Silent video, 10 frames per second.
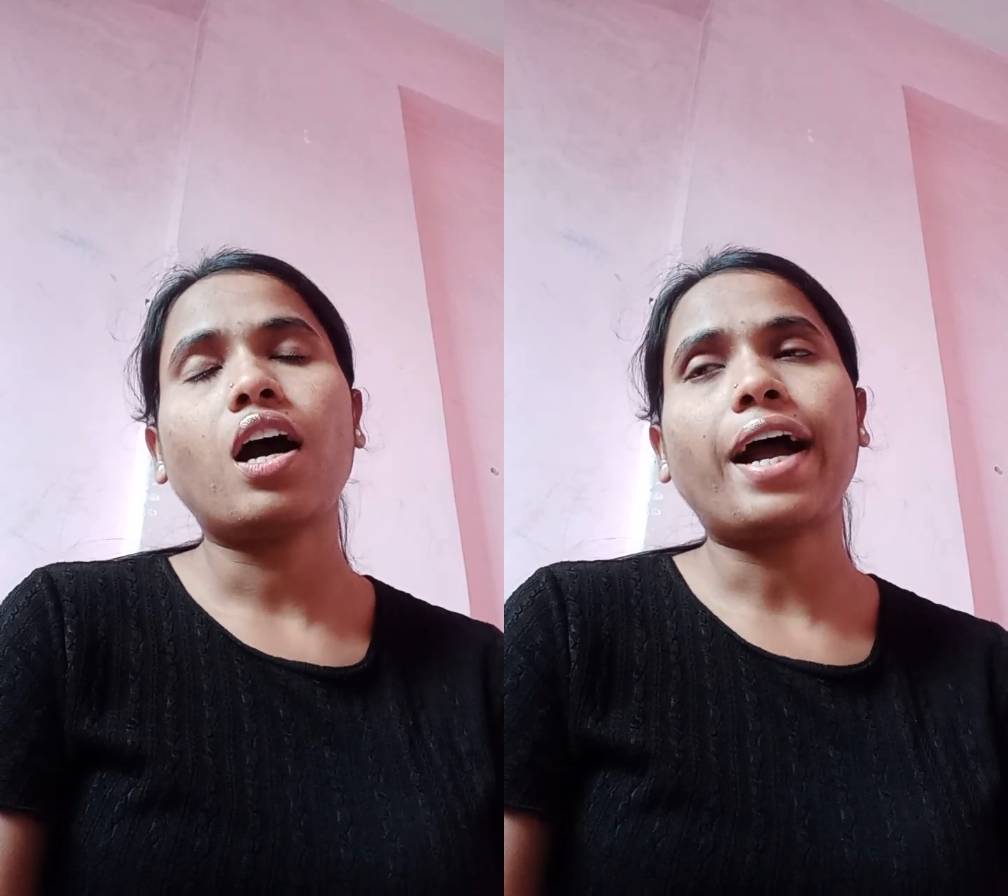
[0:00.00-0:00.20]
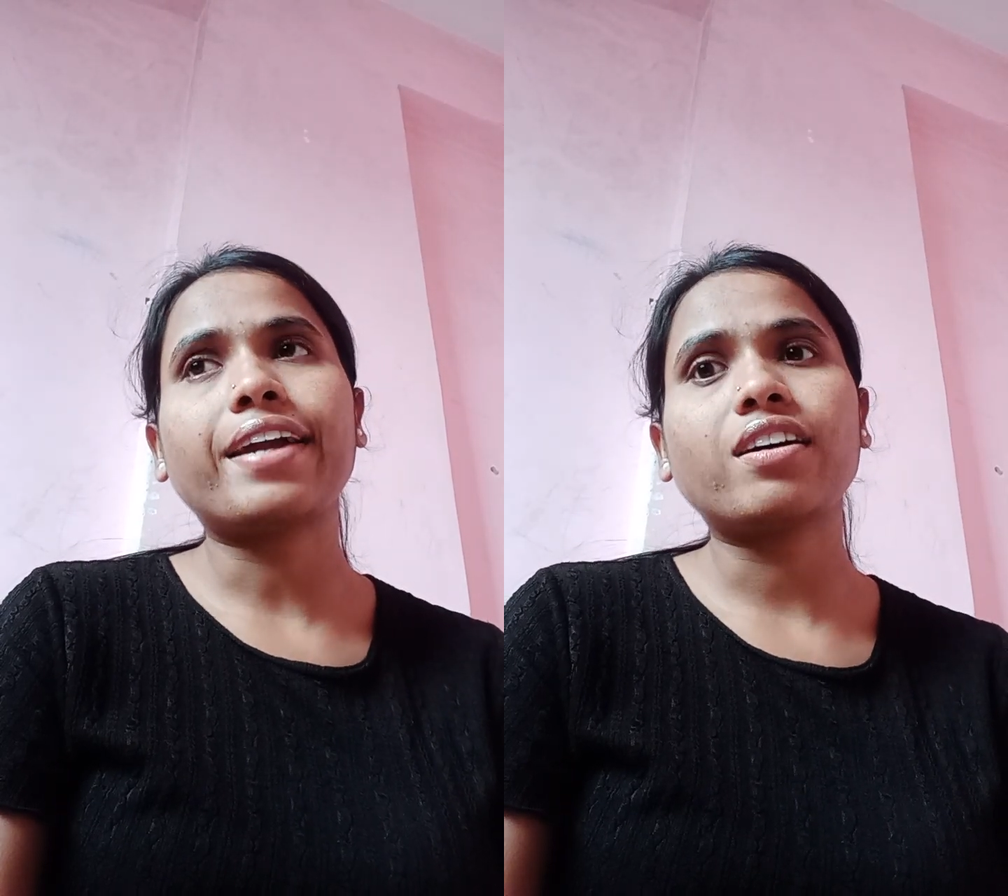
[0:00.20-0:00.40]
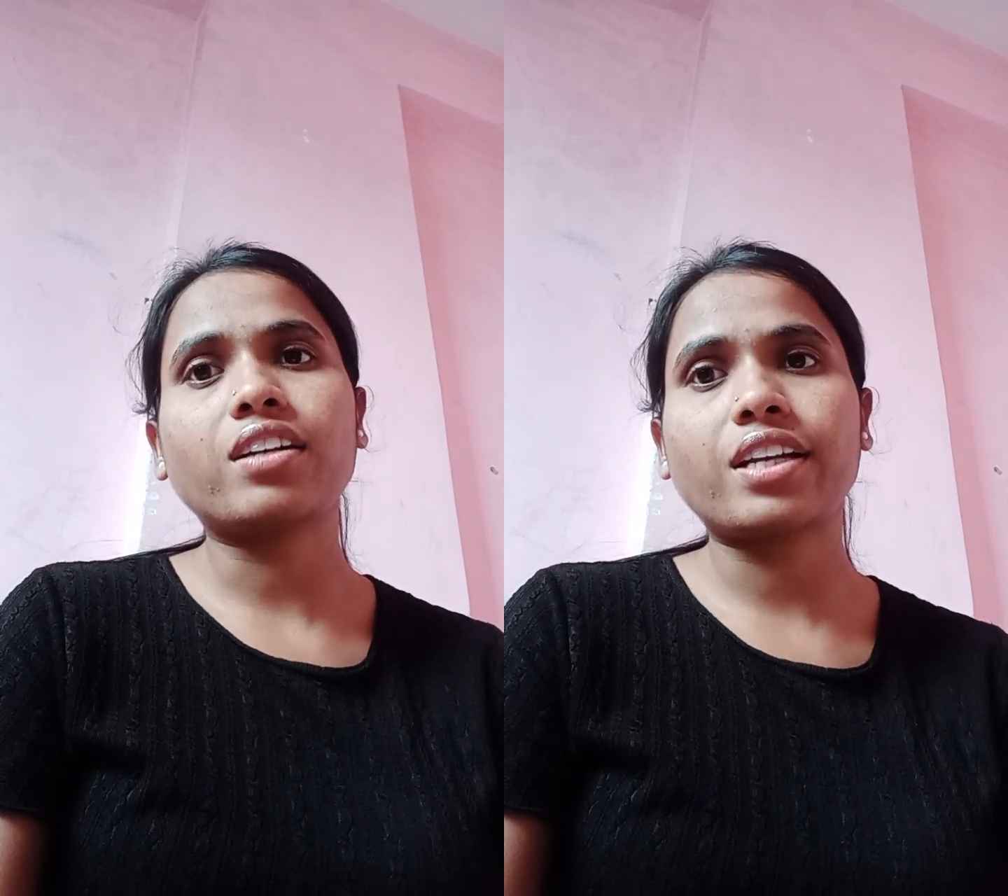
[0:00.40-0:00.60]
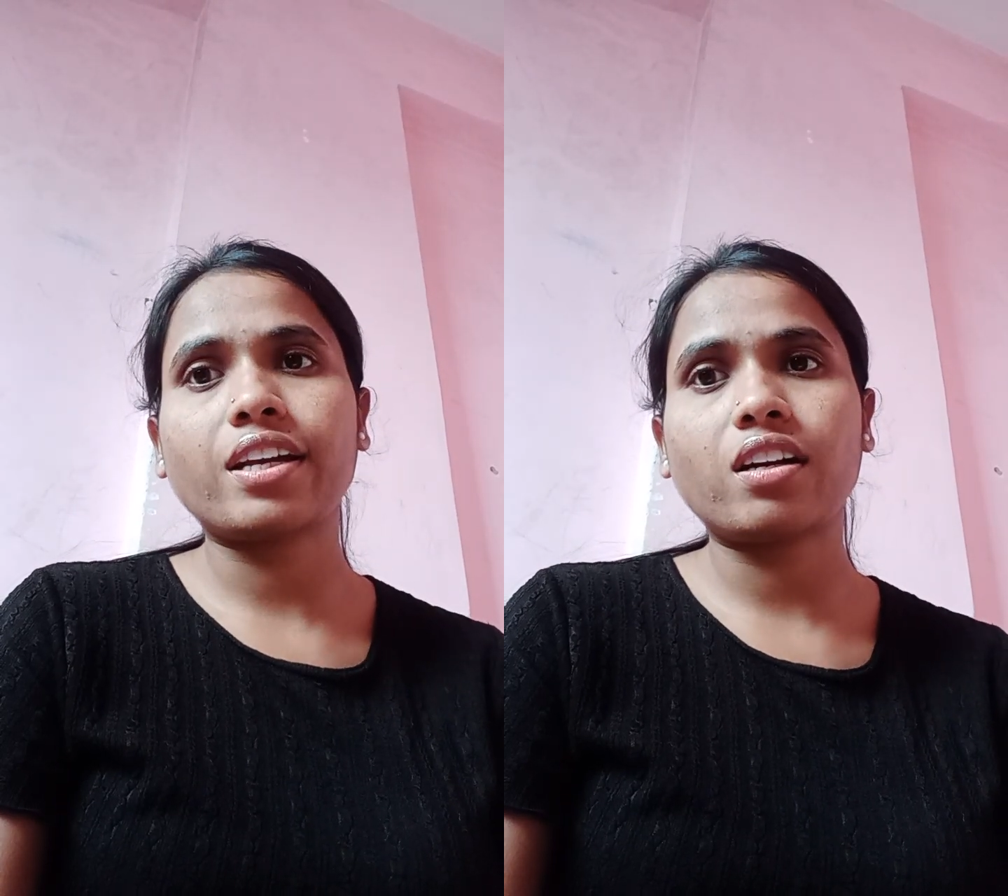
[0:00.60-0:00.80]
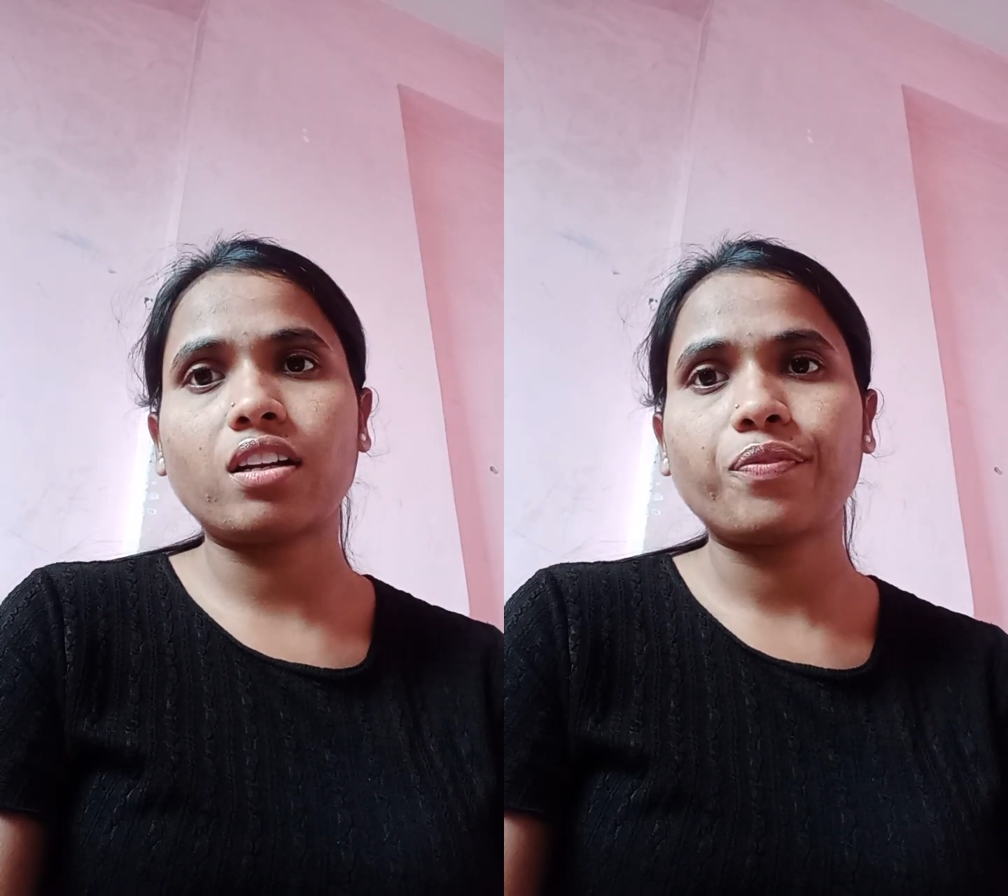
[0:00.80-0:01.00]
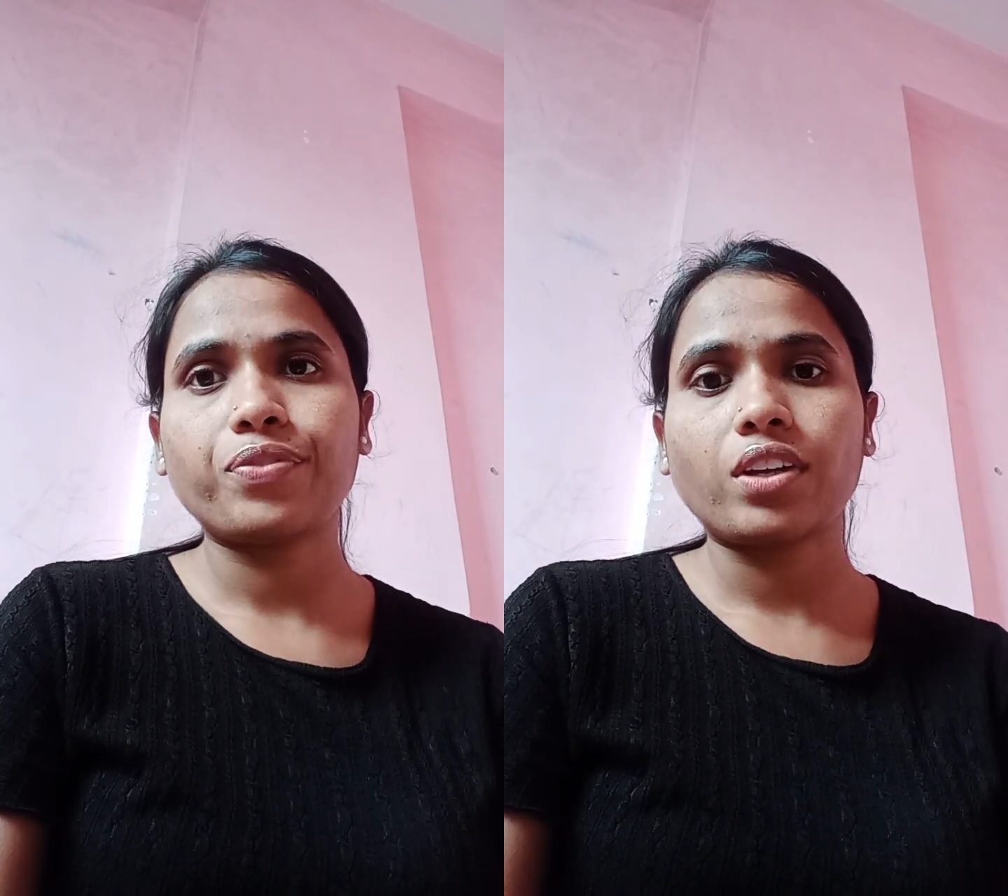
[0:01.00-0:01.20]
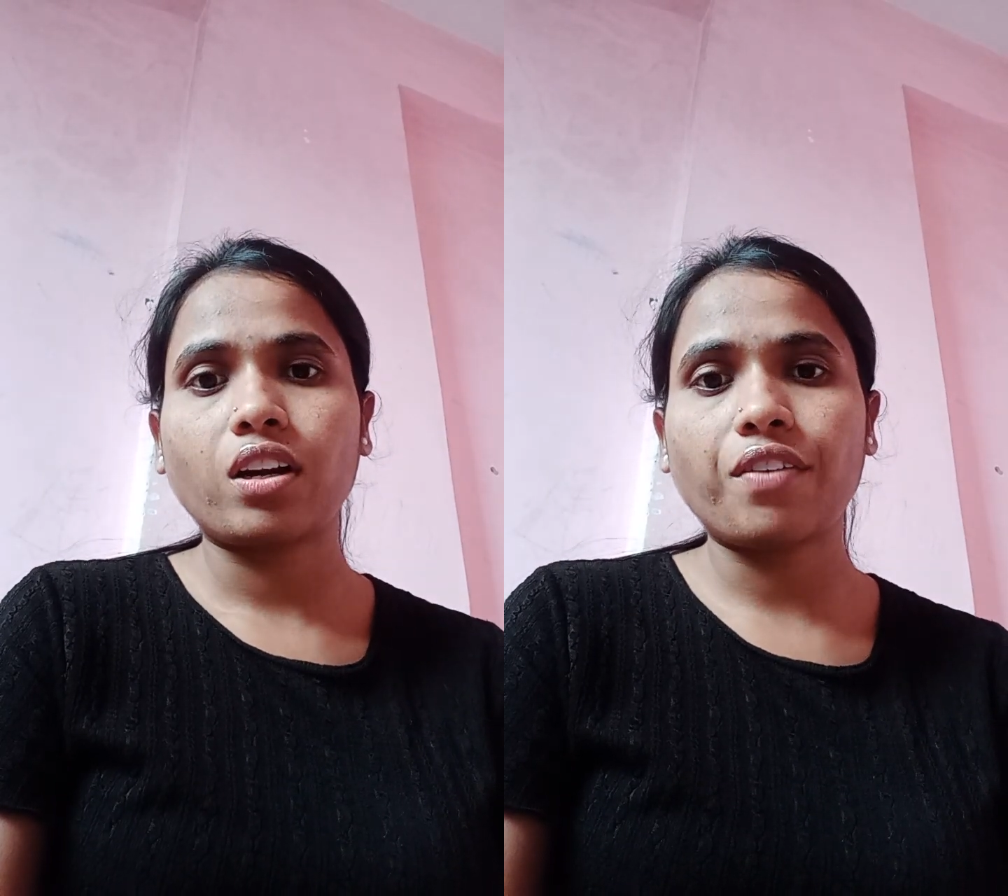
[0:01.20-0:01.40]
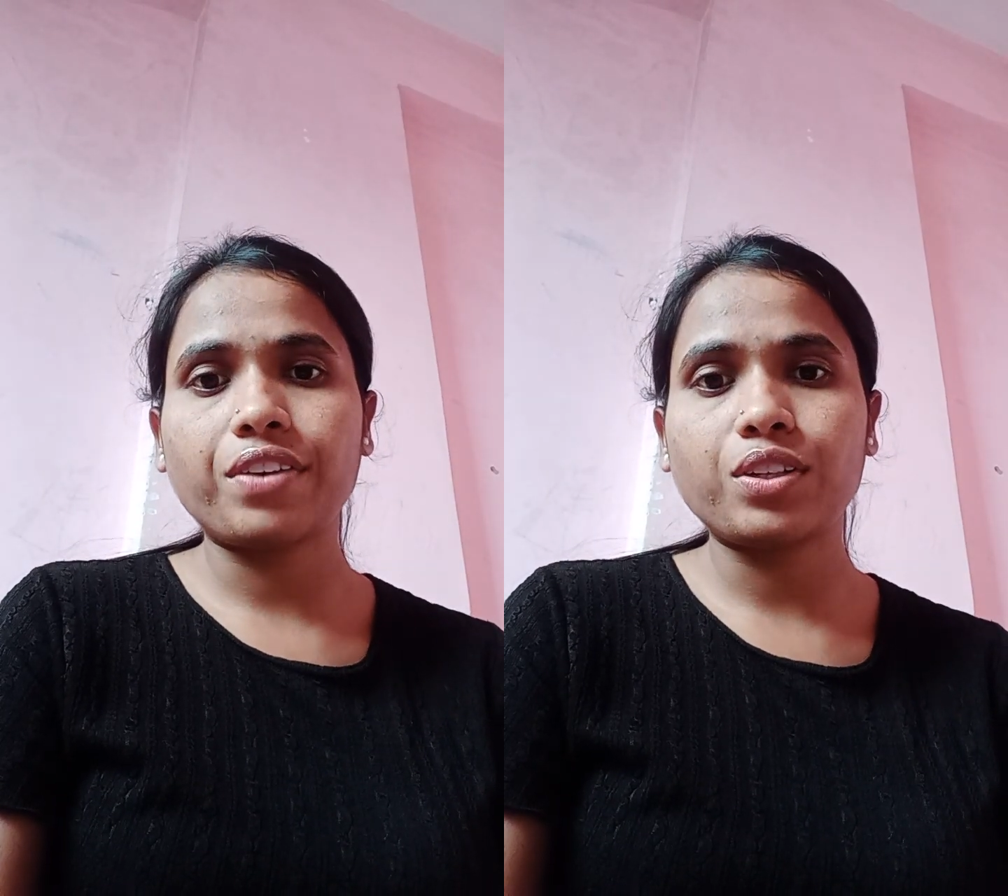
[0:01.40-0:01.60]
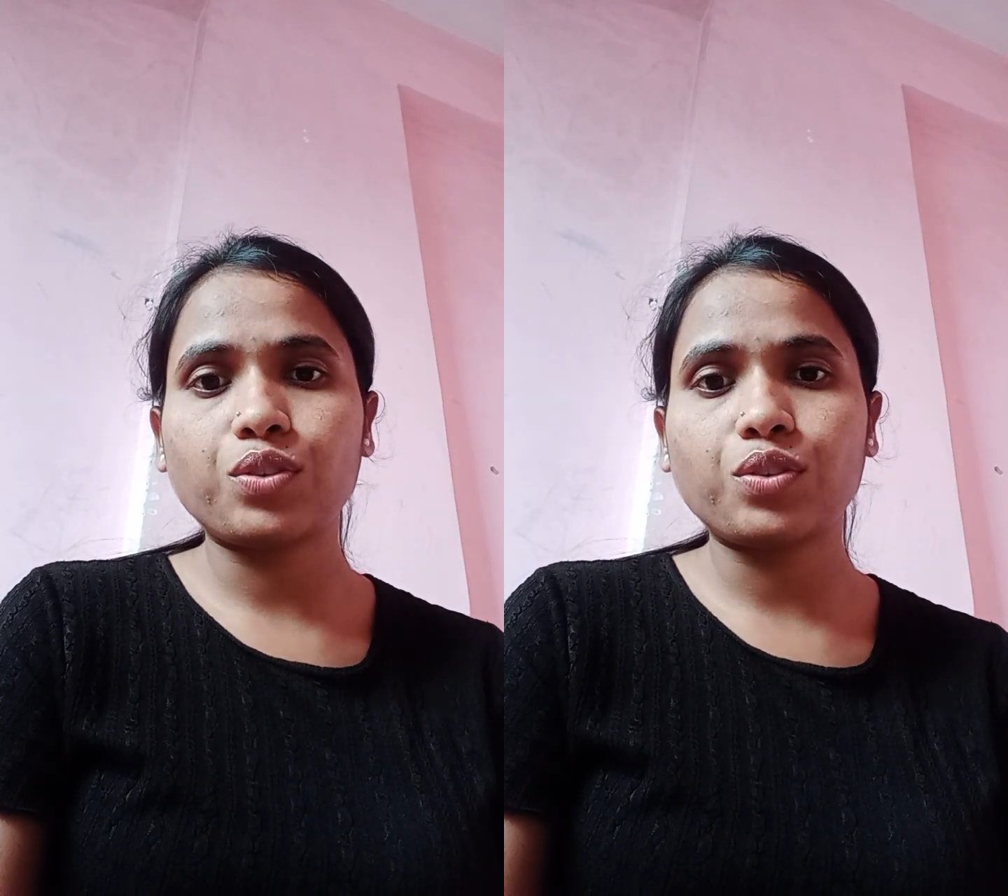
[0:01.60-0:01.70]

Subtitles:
and care when